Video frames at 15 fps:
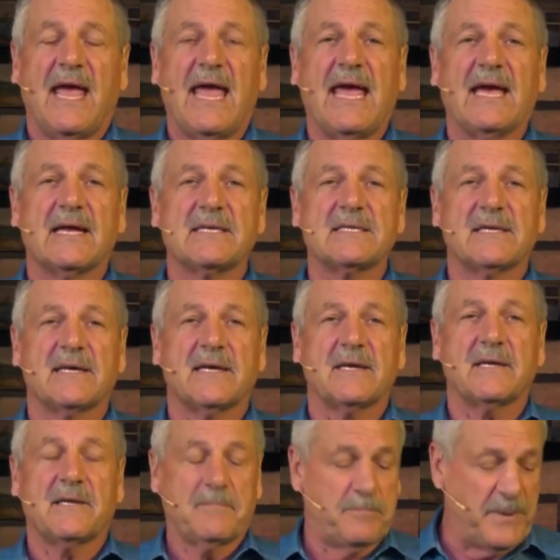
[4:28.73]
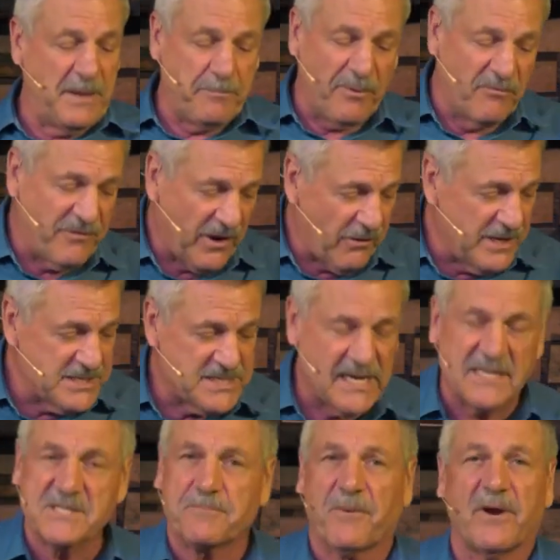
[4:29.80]
And uh, people very
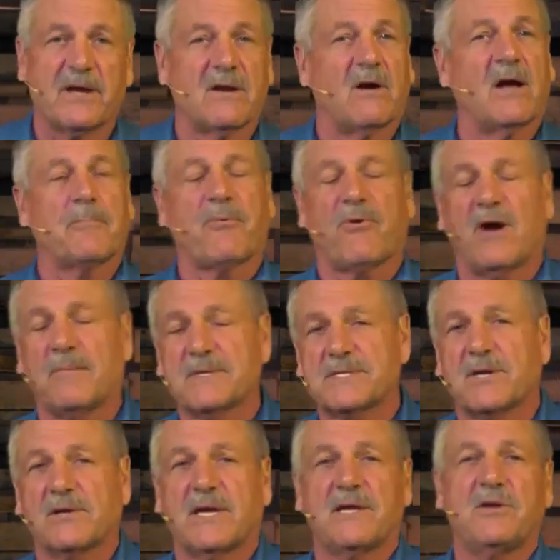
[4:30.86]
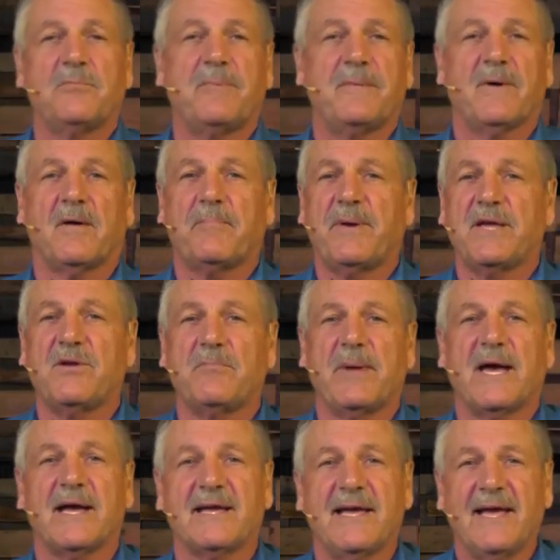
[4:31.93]
desperate, no, I promise I'll get you, I'll pay you
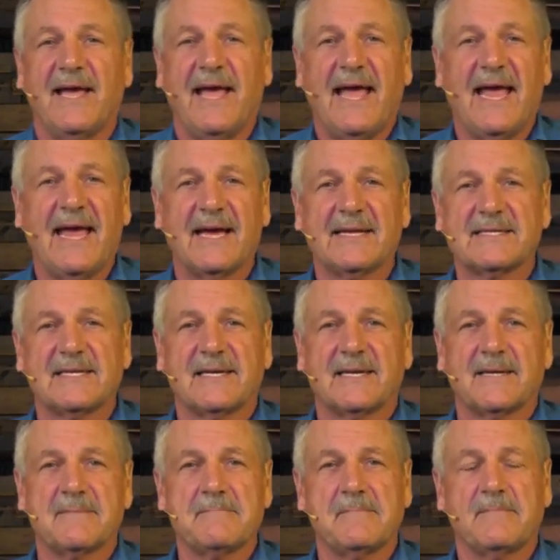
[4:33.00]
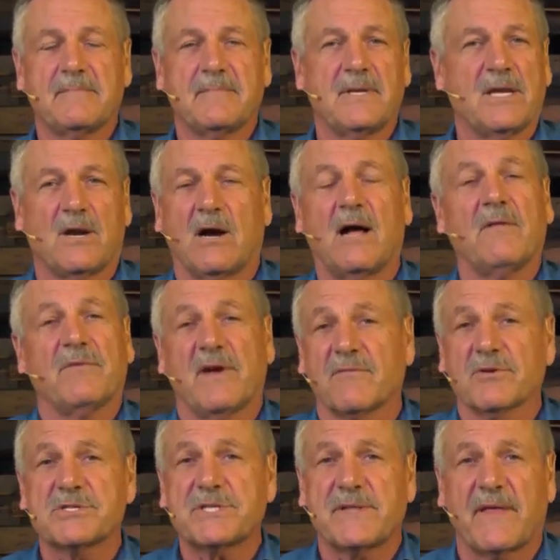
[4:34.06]
back. And, uh, you know, I'll
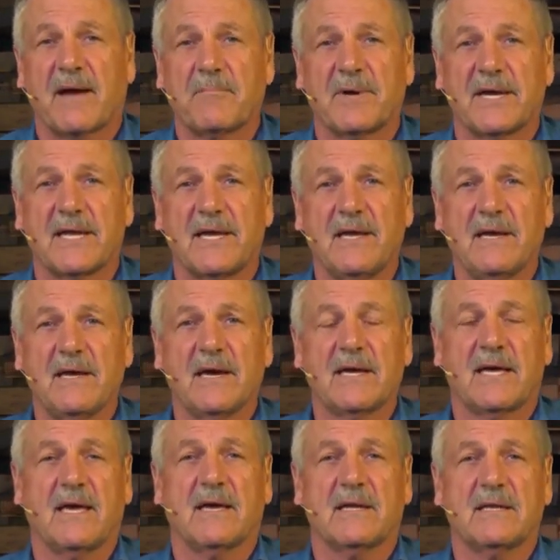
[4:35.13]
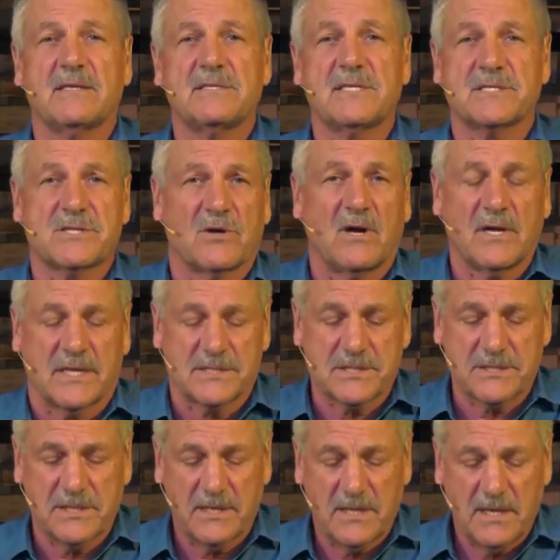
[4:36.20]
never see that money again.
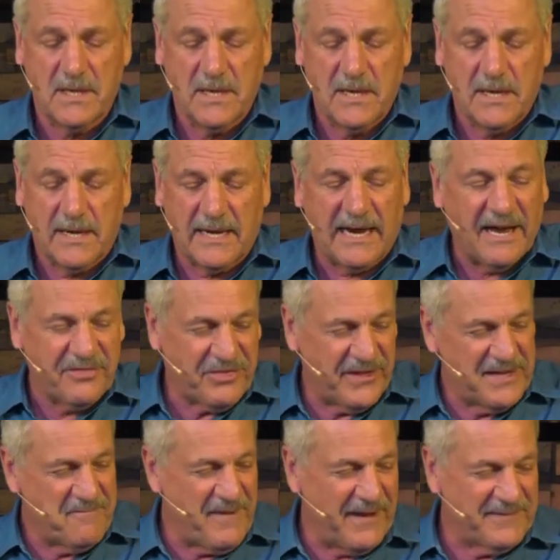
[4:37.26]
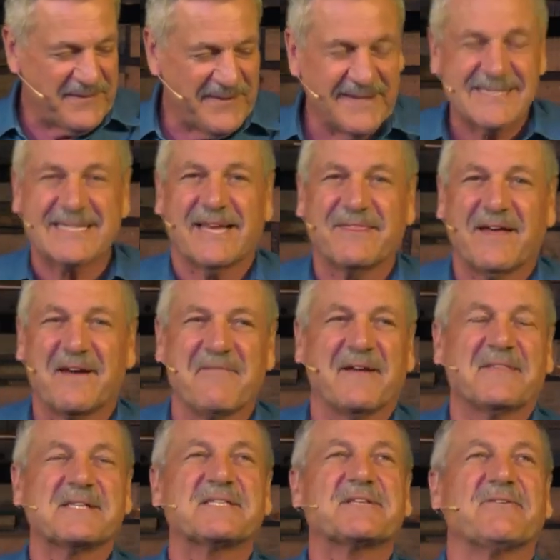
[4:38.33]
Dishonest. Uh, I think about this. I thought
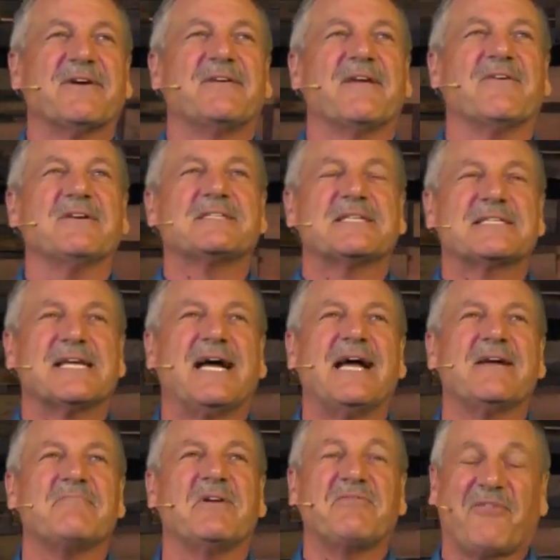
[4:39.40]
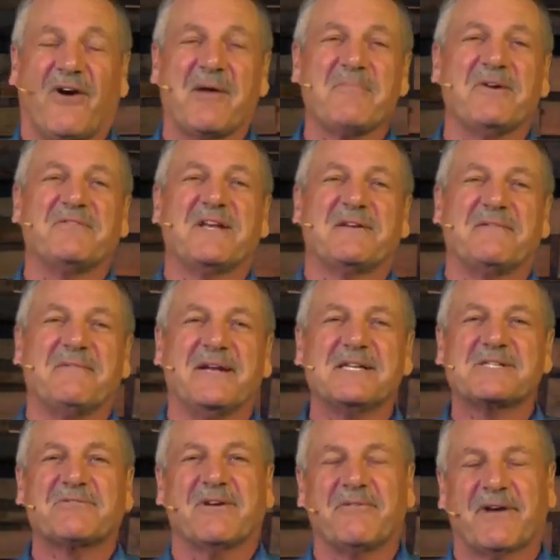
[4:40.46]
about this story. There was a time before I moved into
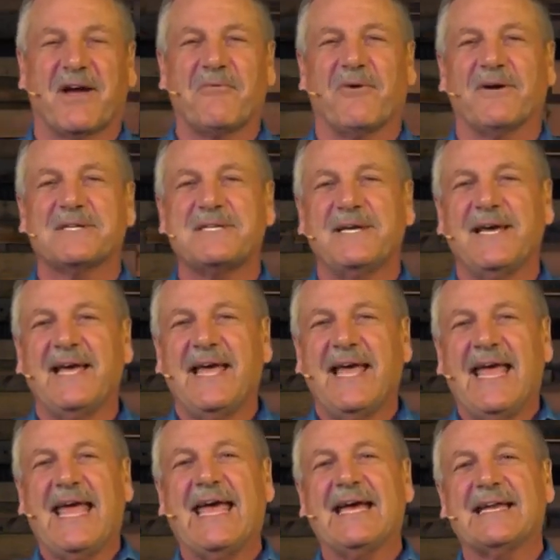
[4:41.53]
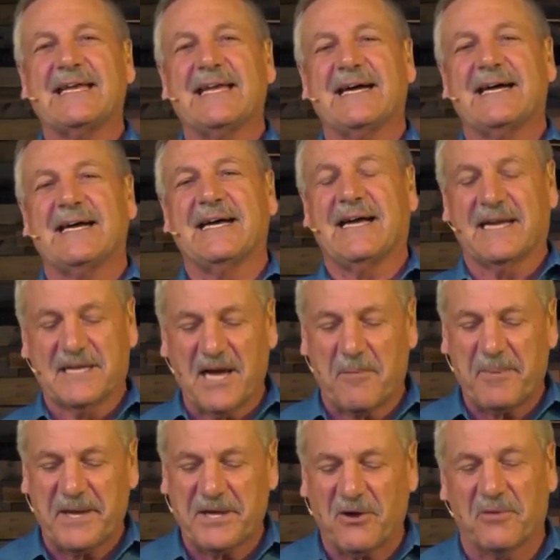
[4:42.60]
ministry when I worked in uh, a
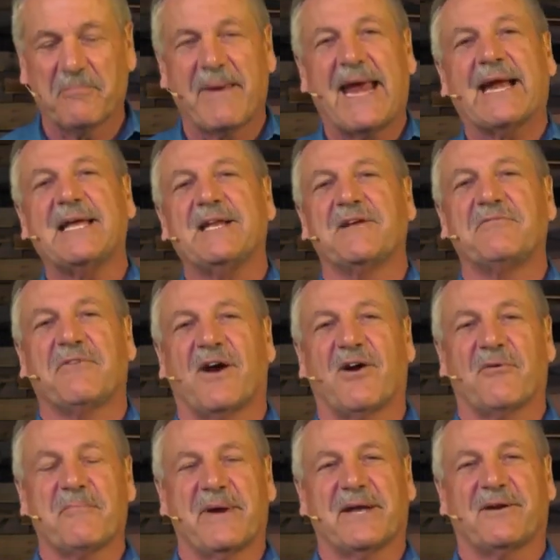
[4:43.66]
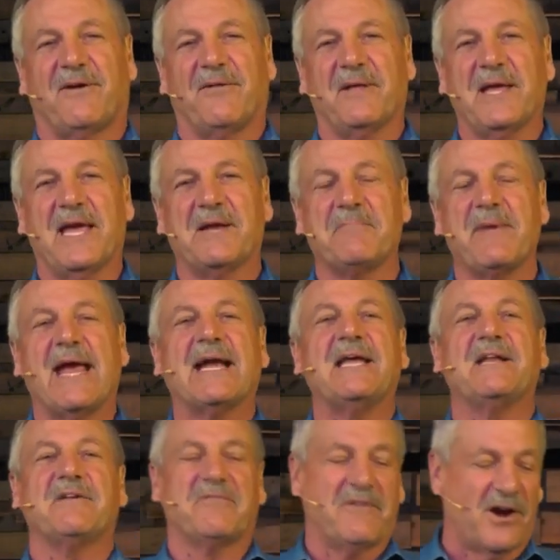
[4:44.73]
company called Manning Environmental. And
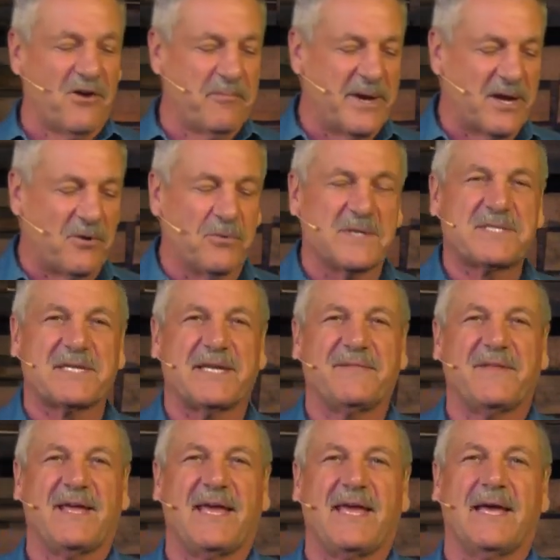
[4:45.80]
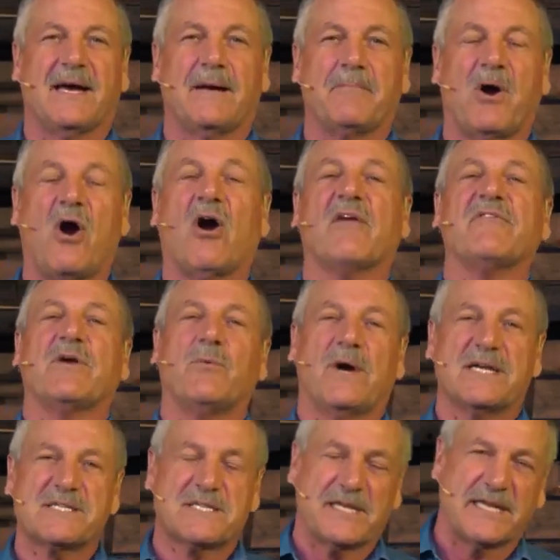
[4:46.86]
Manning Environmental was in the um, Harvey
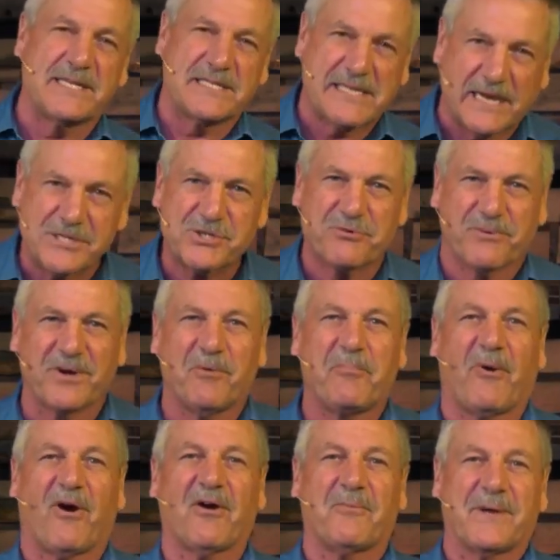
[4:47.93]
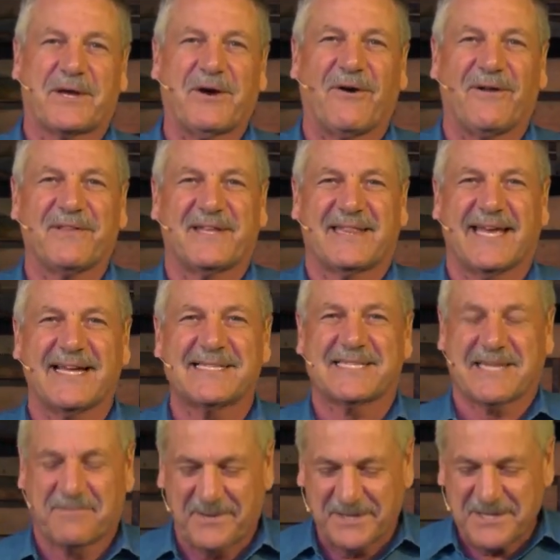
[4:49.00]
West Industrial Park. We called it that,
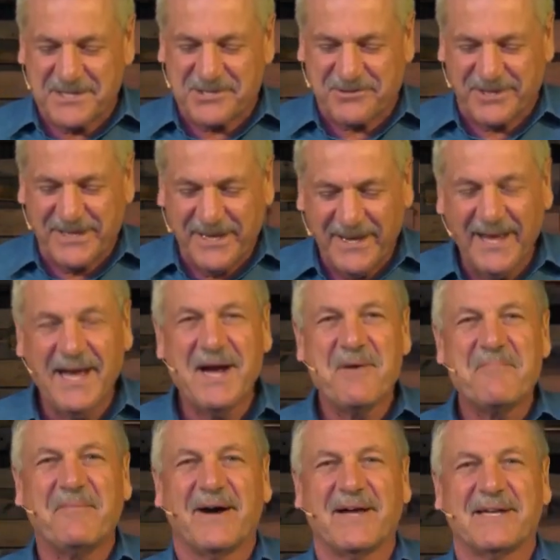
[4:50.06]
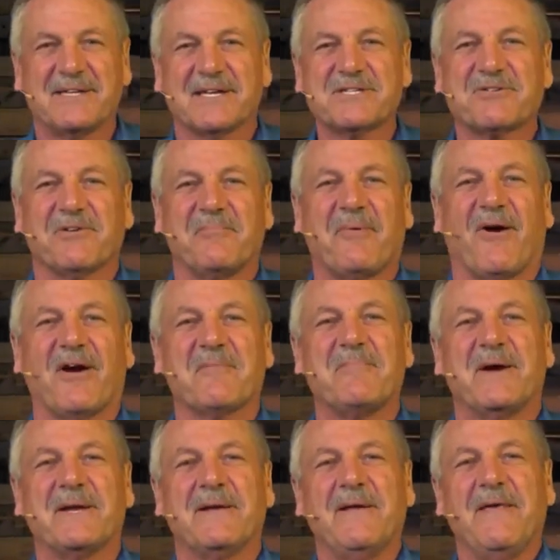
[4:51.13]
some industry, uh, industrial park.
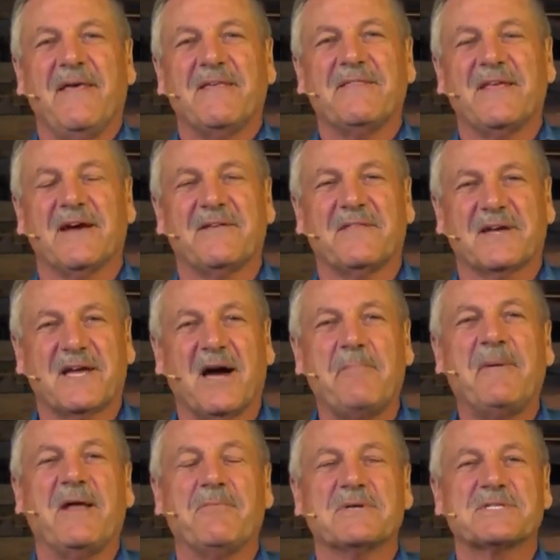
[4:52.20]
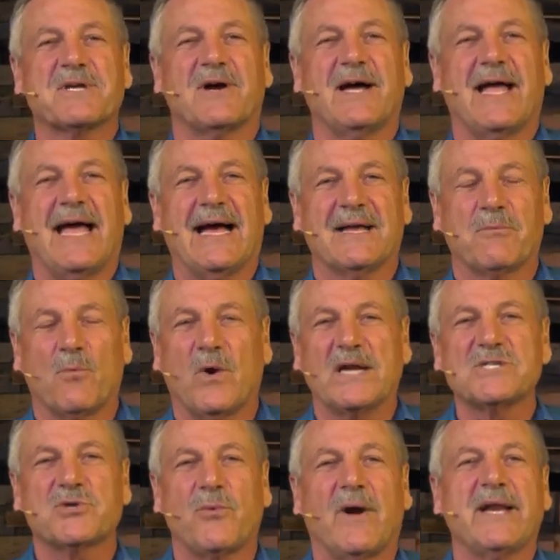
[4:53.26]
But the, the company was uh, at
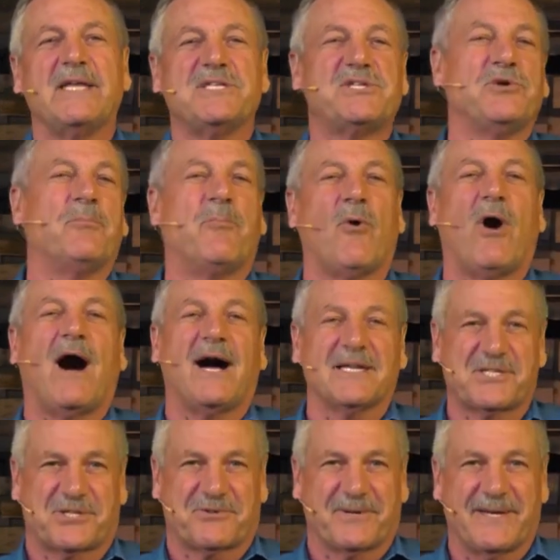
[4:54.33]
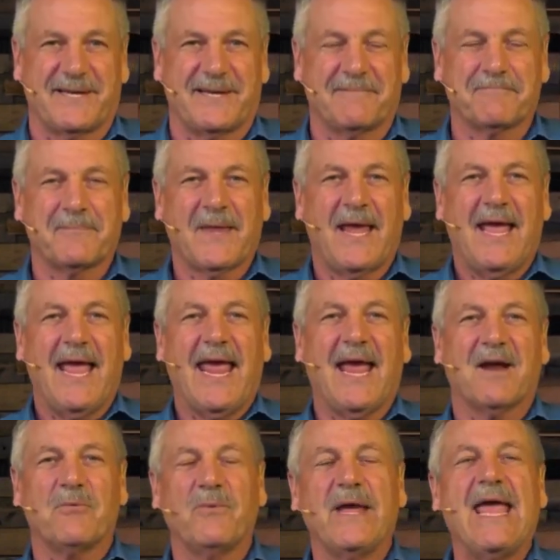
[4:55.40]
120 Dubois Street.
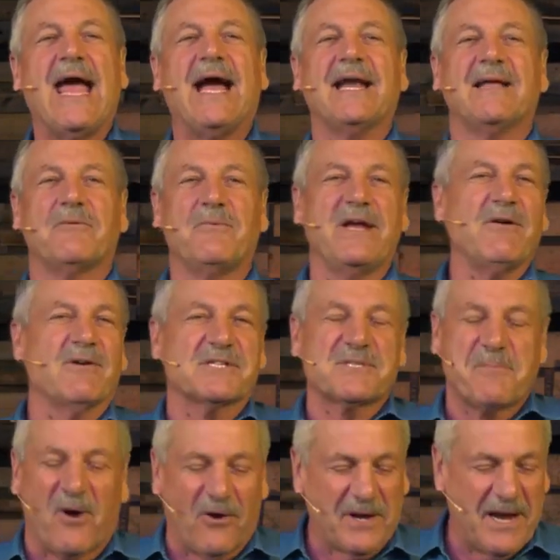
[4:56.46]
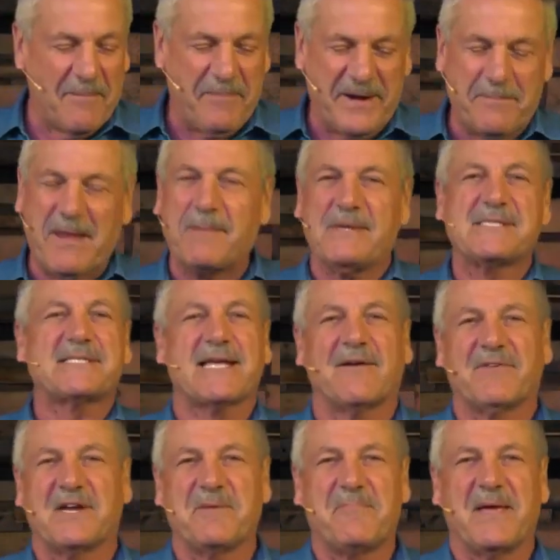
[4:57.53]
And we had it. we were a small company, maybe
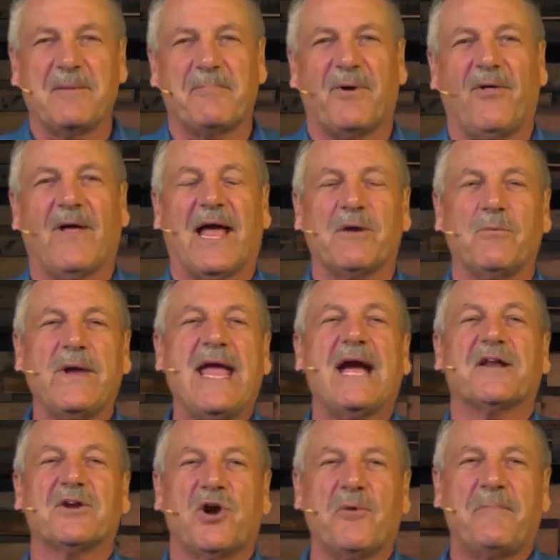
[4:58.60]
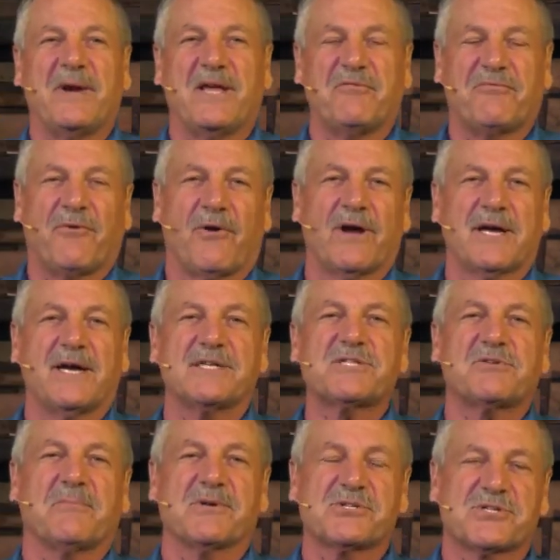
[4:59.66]
70 people, and we had an opening for a
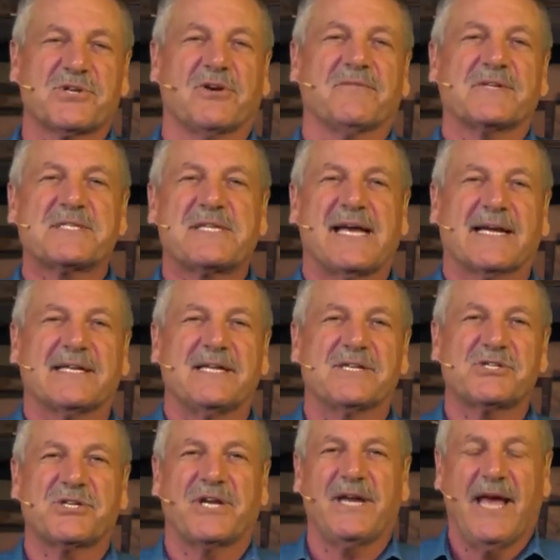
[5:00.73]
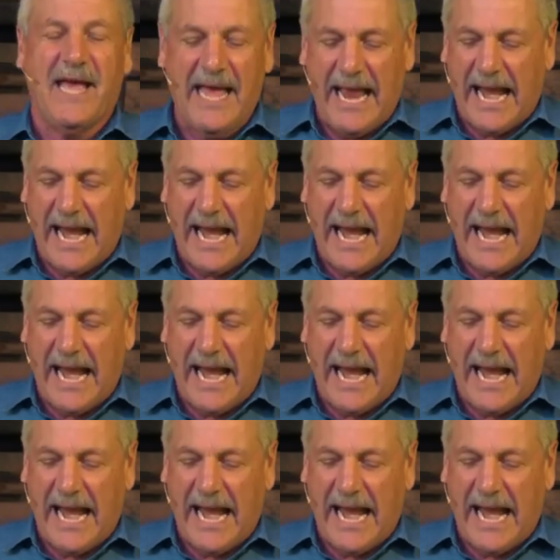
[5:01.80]
customer service technician.